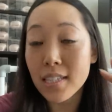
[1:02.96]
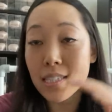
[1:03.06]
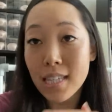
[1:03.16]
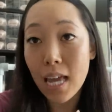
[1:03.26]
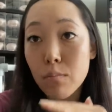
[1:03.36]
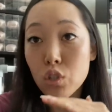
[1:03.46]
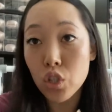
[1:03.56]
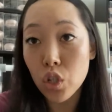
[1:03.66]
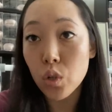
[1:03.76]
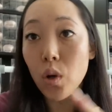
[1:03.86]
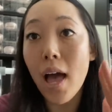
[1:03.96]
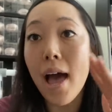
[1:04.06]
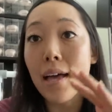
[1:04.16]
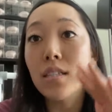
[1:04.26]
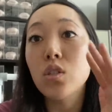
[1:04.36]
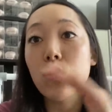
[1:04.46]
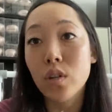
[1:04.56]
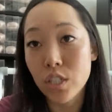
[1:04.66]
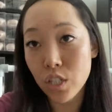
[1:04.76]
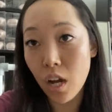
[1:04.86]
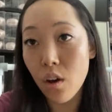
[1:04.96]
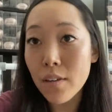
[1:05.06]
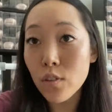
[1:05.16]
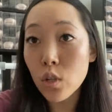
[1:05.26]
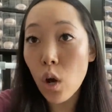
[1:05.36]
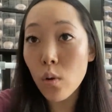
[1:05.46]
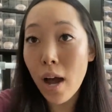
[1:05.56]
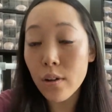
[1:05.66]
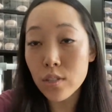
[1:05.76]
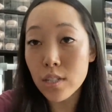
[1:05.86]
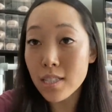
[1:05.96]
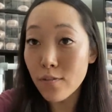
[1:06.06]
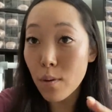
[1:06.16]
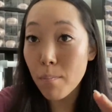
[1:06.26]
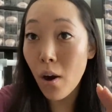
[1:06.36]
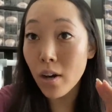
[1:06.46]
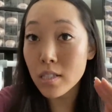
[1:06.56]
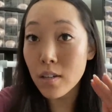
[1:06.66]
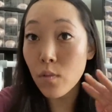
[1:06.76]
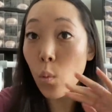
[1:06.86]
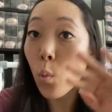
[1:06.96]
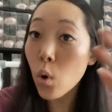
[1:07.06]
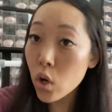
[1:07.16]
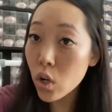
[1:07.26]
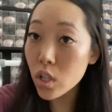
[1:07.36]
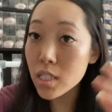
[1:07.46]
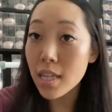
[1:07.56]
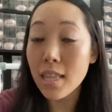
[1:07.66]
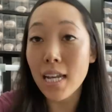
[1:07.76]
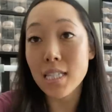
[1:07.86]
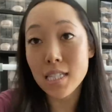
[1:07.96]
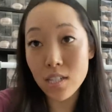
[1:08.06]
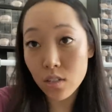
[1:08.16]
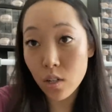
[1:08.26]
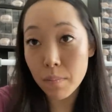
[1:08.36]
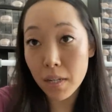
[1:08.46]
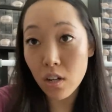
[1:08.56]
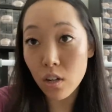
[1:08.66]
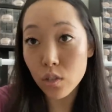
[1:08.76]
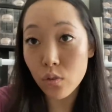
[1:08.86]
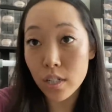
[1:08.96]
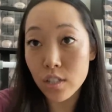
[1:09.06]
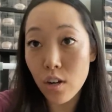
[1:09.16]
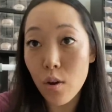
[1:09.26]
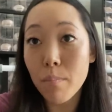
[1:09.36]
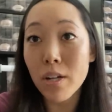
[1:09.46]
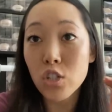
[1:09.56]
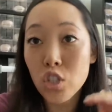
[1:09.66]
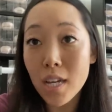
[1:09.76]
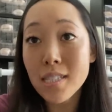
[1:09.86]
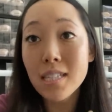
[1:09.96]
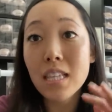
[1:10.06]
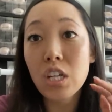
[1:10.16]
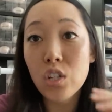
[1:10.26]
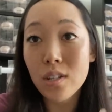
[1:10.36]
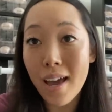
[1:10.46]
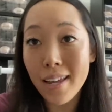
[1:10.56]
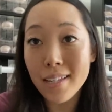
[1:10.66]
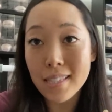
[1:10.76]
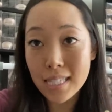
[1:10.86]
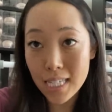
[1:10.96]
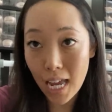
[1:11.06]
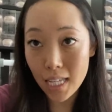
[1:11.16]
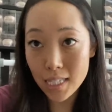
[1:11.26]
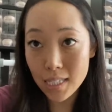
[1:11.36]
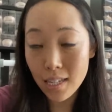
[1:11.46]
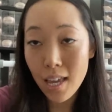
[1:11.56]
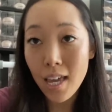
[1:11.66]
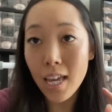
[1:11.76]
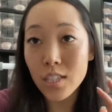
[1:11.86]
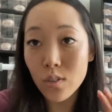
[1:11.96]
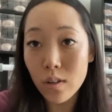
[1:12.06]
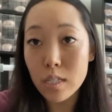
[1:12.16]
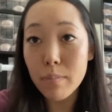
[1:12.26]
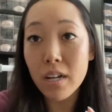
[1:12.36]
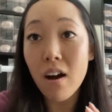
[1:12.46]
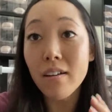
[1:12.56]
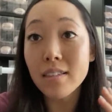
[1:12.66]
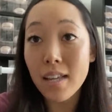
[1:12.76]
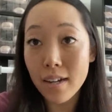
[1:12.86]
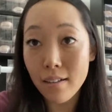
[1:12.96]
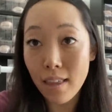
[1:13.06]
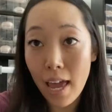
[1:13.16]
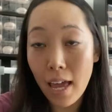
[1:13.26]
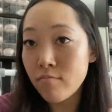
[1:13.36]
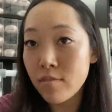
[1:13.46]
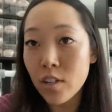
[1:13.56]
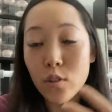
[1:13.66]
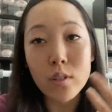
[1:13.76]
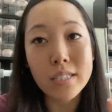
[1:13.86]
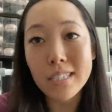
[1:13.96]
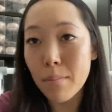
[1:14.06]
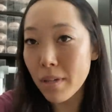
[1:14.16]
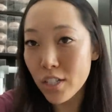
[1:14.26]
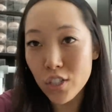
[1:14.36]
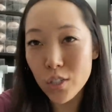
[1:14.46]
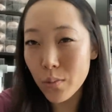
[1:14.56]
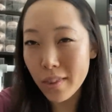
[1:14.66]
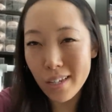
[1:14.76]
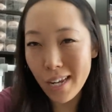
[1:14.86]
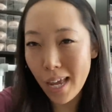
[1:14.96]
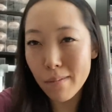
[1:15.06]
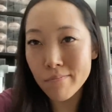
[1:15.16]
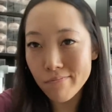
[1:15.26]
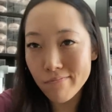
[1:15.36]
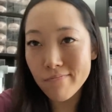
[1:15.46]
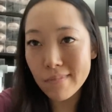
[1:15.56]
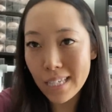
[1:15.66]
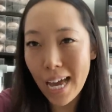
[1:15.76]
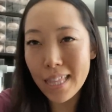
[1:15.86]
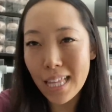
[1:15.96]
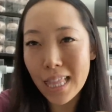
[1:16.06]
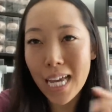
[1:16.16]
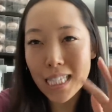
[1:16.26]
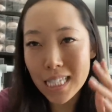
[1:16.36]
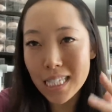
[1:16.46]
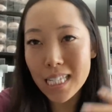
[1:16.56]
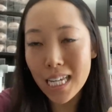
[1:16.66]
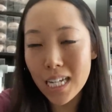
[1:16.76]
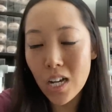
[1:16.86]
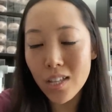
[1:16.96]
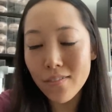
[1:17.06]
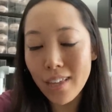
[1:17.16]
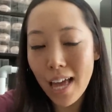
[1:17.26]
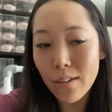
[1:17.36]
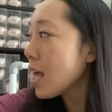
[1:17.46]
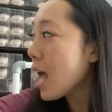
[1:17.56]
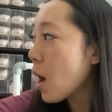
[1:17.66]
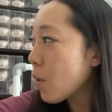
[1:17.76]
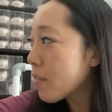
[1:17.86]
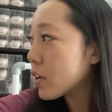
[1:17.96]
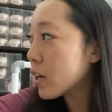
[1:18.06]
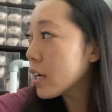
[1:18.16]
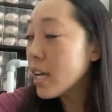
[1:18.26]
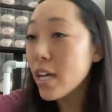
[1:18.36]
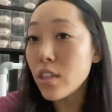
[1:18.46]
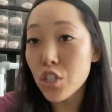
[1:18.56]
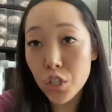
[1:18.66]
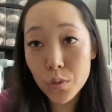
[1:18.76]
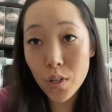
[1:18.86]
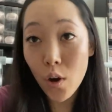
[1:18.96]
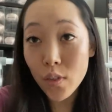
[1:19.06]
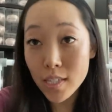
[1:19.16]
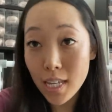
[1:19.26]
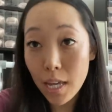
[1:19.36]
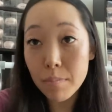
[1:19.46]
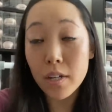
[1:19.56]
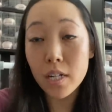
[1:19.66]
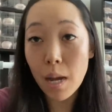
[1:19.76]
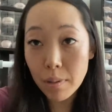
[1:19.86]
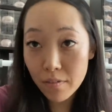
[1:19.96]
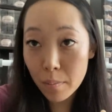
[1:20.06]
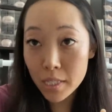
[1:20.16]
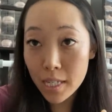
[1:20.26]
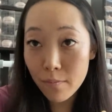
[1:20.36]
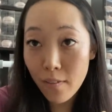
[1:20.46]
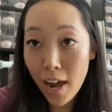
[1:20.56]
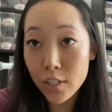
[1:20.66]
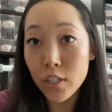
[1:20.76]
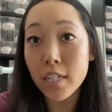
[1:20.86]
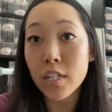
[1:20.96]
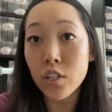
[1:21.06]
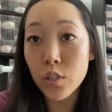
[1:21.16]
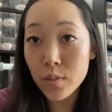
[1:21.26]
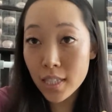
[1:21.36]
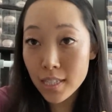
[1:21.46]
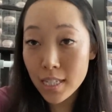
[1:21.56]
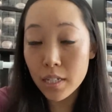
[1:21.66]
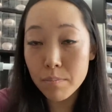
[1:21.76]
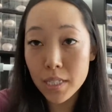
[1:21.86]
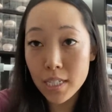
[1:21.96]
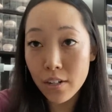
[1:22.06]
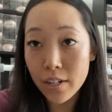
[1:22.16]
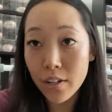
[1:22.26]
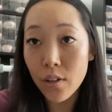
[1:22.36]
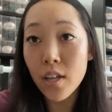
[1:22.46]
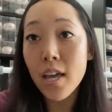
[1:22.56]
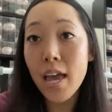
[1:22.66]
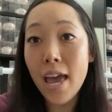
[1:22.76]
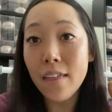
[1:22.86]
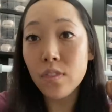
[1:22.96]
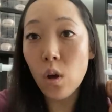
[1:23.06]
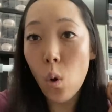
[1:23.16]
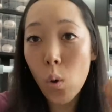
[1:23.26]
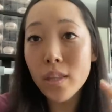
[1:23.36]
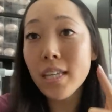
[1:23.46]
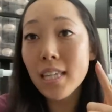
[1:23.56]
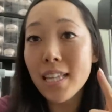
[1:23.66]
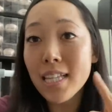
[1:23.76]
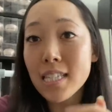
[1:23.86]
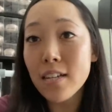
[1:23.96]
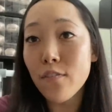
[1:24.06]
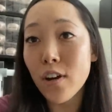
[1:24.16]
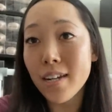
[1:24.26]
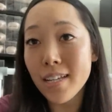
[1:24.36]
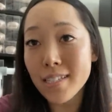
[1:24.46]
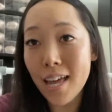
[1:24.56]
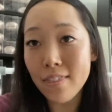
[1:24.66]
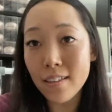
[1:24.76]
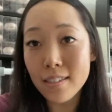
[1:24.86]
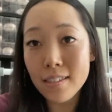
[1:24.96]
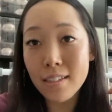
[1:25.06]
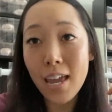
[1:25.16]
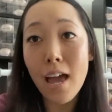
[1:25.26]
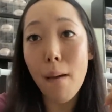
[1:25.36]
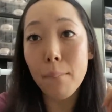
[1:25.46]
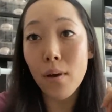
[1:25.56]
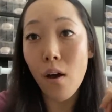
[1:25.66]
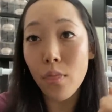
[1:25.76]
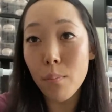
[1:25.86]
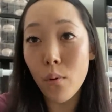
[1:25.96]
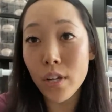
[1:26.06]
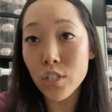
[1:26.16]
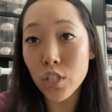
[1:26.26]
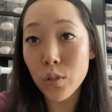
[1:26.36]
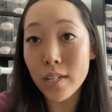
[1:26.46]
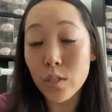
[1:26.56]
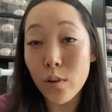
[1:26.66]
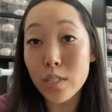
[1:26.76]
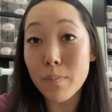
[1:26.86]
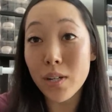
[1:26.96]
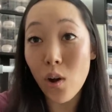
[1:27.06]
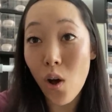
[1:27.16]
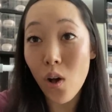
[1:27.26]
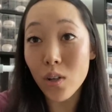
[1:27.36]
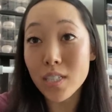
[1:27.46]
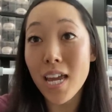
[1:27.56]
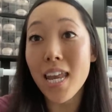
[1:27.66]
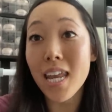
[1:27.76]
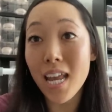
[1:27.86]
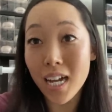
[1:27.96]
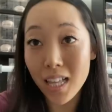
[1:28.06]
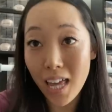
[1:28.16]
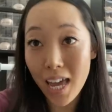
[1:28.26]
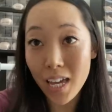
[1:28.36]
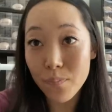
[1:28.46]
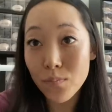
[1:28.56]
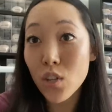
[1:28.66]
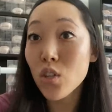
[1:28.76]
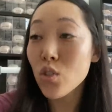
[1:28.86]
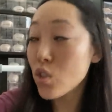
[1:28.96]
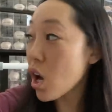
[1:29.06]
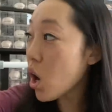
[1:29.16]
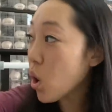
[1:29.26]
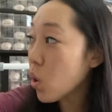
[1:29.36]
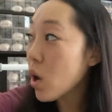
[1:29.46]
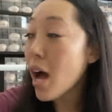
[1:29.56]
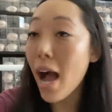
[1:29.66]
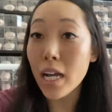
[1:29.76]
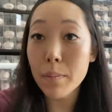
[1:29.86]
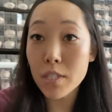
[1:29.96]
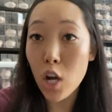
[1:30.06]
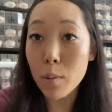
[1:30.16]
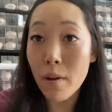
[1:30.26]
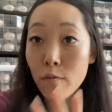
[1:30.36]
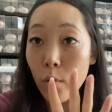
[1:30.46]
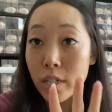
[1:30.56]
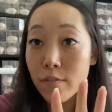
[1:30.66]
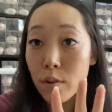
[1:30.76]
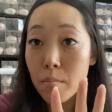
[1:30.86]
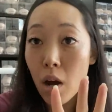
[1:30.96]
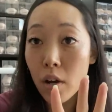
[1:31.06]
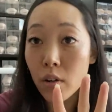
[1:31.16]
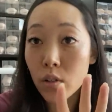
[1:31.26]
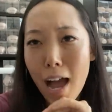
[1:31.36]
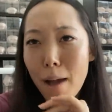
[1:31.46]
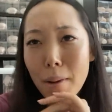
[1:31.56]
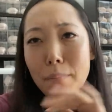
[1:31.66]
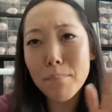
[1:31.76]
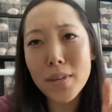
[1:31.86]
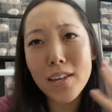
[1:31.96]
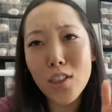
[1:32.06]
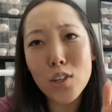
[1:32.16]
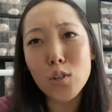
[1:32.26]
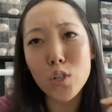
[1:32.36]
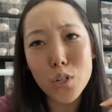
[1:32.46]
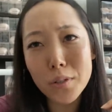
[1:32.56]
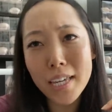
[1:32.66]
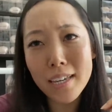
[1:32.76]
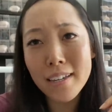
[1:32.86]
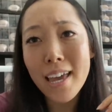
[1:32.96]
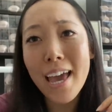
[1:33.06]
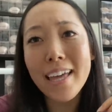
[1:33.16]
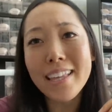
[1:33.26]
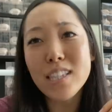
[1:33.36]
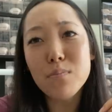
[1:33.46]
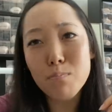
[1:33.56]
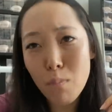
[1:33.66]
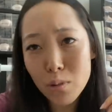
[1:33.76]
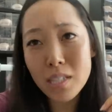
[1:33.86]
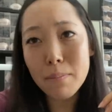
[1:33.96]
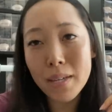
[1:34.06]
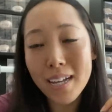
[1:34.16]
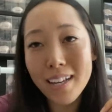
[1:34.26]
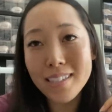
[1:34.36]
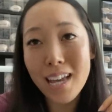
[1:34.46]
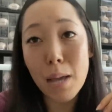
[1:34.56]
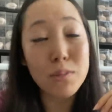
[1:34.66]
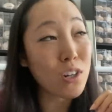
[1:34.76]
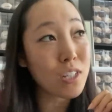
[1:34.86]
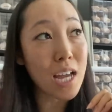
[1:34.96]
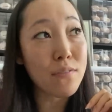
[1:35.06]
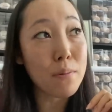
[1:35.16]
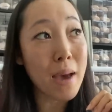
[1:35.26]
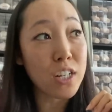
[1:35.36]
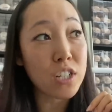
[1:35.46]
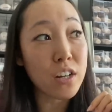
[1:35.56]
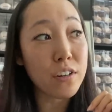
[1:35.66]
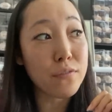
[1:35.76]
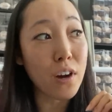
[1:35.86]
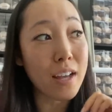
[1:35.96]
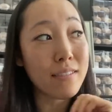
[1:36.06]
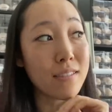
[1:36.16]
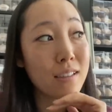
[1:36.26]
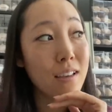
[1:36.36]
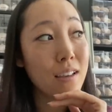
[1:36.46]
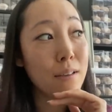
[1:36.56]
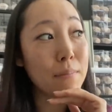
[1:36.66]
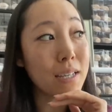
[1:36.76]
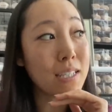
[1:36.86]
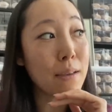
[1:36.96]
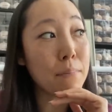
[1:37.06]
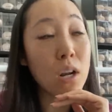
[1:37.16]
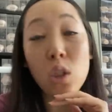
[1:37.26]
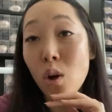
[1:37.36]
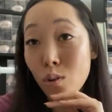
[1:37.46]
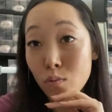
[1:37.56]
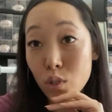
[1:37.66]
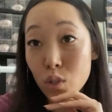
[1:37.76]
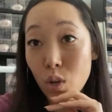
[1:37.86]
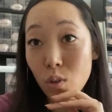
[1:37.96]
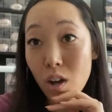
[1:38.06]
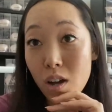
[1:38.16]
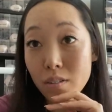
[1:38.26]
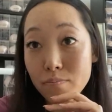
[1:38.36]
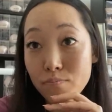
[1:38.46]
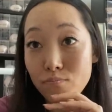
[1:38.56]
the same shoe as Grishko. If you go out to different parts of the world, then it's still going to be called Grishko, but just in the United States, it's going to be called Nikolay. There was some issues with the name yeah, the licensing and all of that. However, the shoes are the same. They're coming from the same factory. They're using the same material. And the only thing that's different is that the stamp on the pointe shoe is going to be called Nikolay. So I'm gonna be talking about four different models. I might be a little kooky, and that's mostly because I'm starting to have imaginary friends because I've been alone for so long.